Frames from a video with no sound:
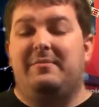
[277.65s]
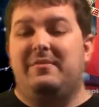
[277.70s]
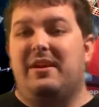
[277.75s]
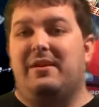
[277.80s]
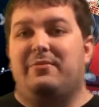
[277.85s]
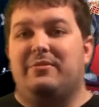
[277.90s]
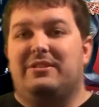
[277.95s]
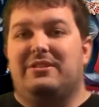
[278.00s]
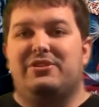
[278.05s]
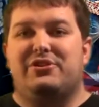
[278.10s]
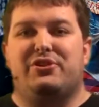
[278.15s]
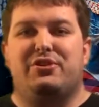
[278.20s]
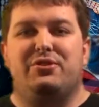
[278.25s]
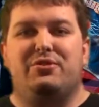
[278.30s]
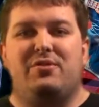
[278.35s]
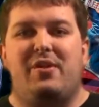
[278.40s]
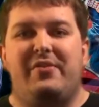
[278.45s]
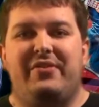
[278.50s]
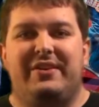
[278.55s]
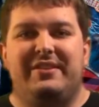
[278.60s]
I'm not really
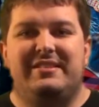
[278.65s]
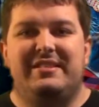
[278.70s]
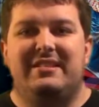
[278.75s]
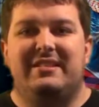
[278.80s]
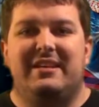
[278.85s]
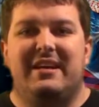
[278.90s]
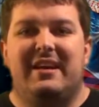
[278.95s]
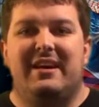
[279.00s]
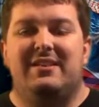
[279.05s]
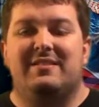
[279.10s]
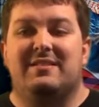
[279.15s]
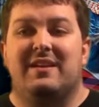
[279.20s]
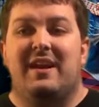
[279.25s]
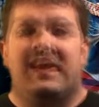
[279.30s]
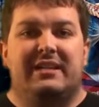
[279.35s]
sure on the details.